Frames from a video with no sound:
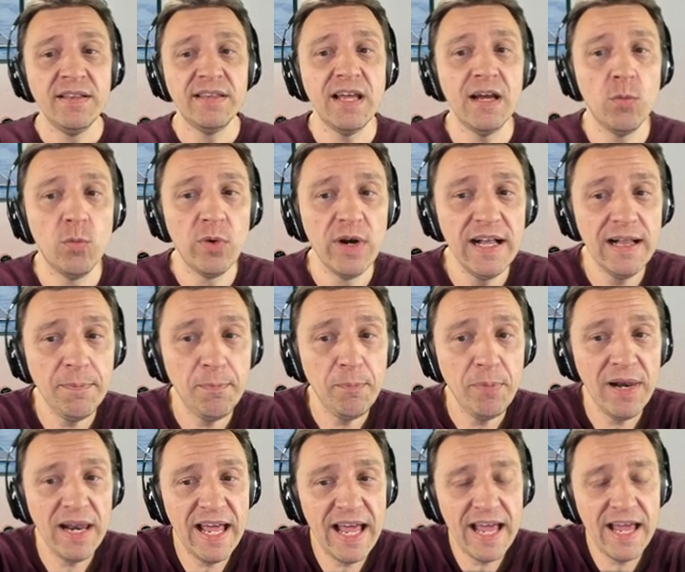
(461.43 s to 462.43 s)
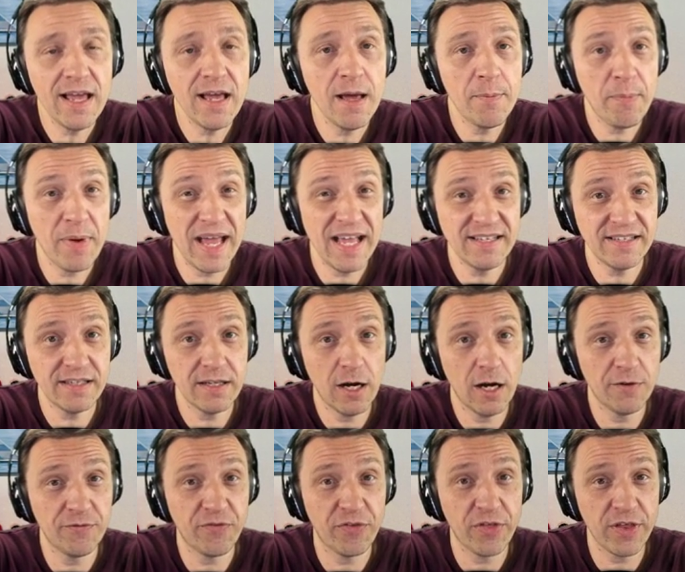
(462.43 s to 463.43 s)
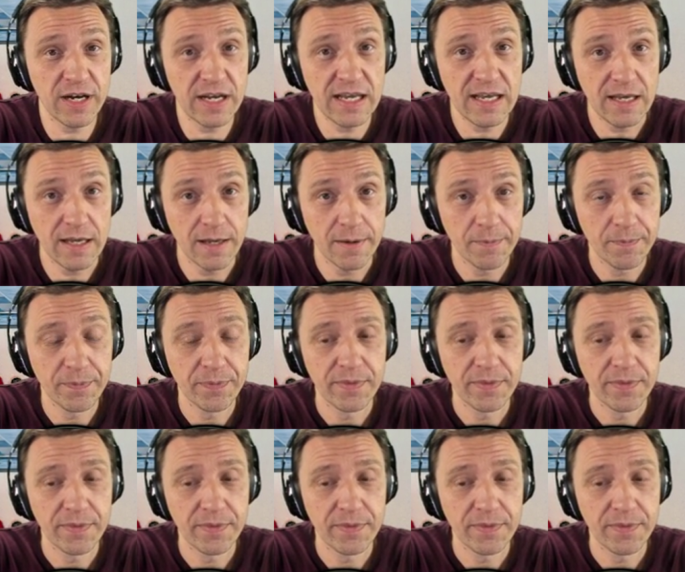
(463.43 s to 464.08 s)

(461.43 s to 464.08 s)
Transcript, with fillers: they will play a best of three.